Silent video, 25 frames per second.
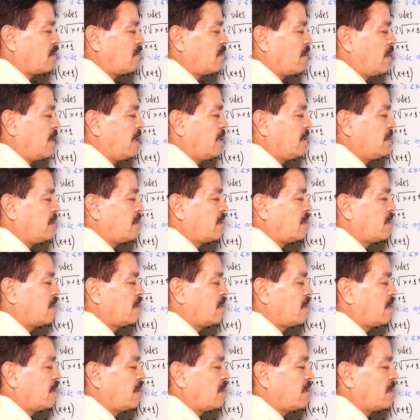Right?
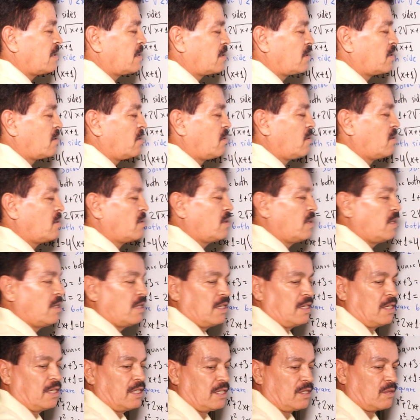So
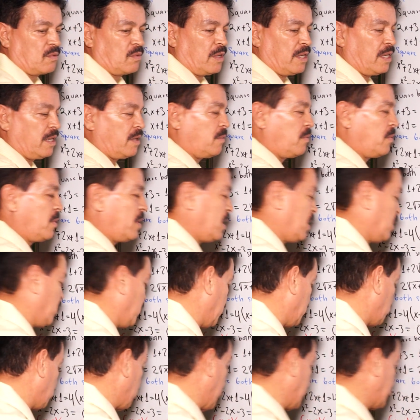this we
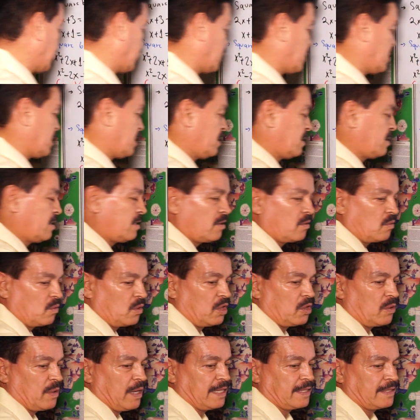write.
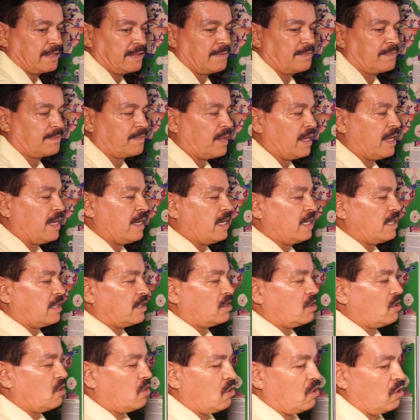
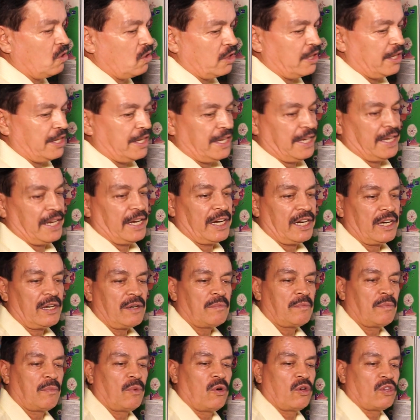So
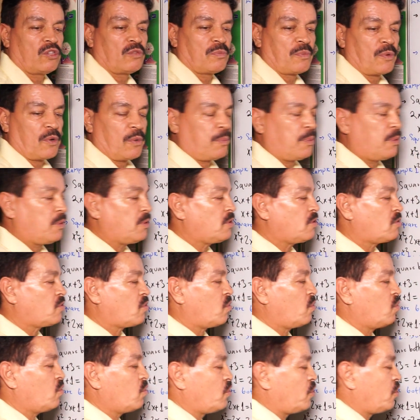here both propose
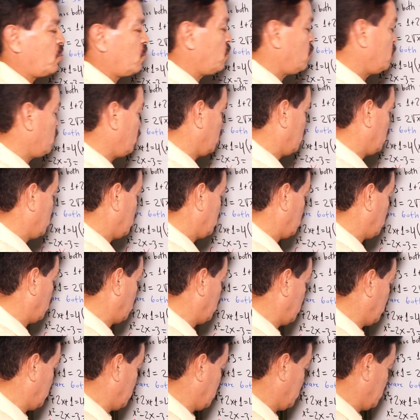solution.
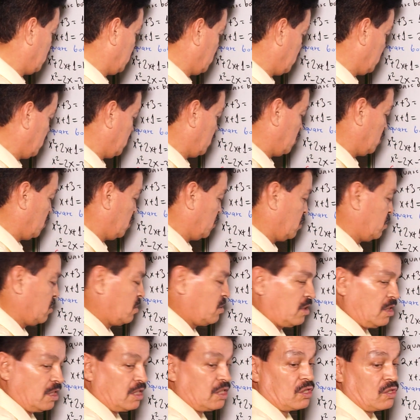So
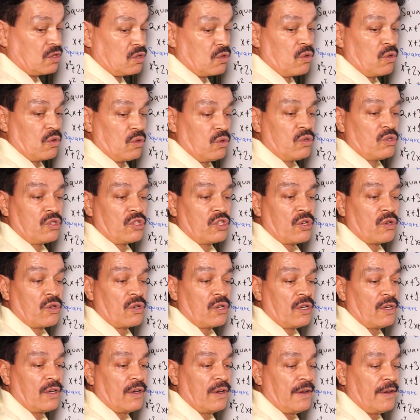this
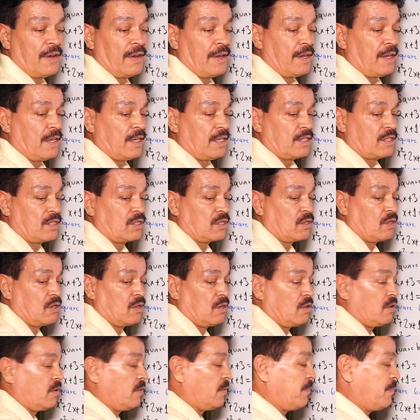solution,
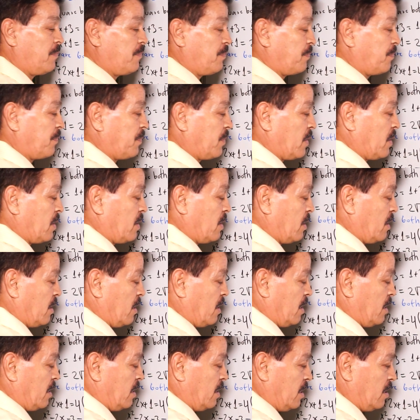so
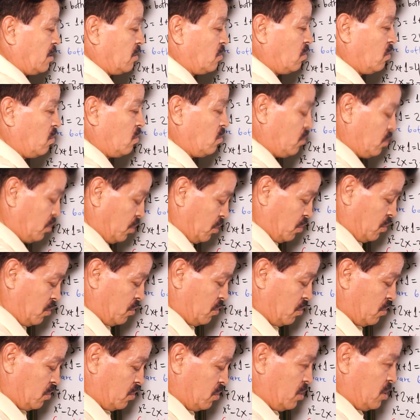the
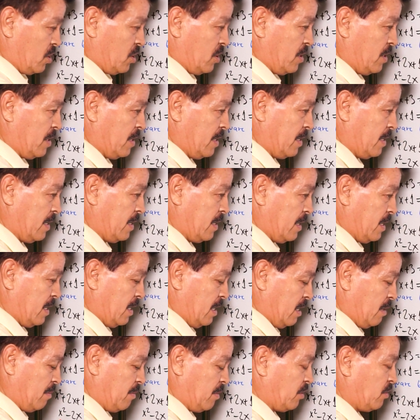solution,
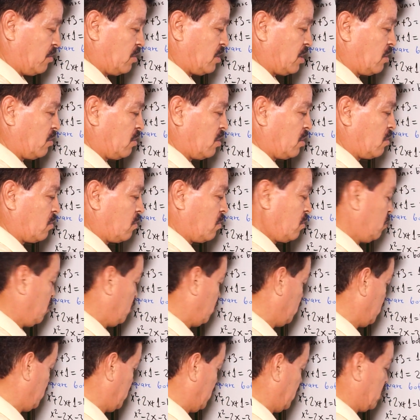let me use another
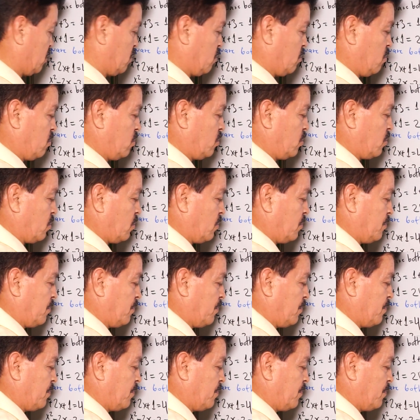color. The solution,